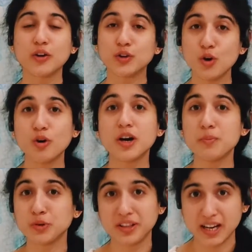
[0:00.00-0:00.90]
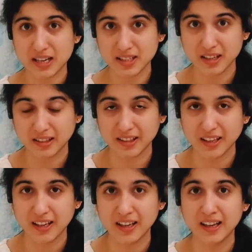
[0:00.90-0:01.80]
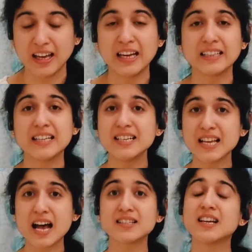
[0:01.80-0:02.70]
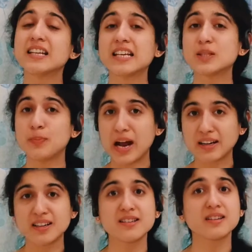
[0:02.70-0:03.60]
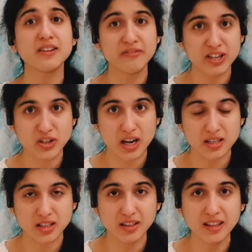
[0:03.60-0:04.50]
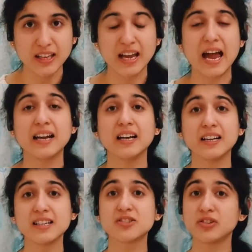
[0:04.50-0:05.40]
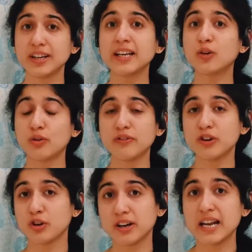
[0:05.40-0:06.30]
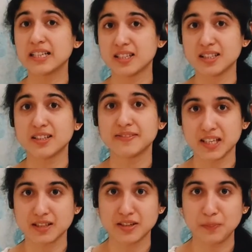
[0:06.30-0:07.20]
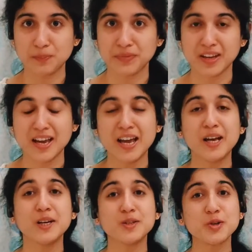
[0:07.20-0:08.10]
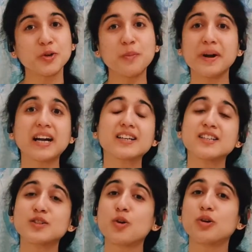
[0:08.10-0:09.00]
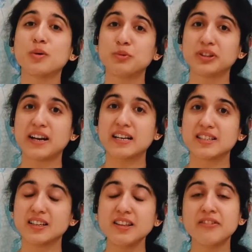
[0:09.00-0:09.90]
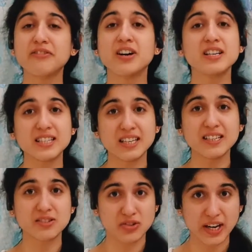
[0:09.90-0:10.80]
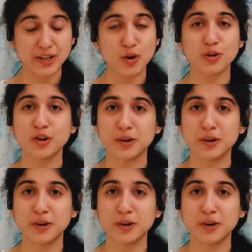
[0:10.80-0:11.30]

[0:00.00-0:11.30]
Yoga Mudrasan. This asana is practiced in Vajrasan and it is really good for your digestive system. So, to practice Yoga Mudrasan, first sit straight on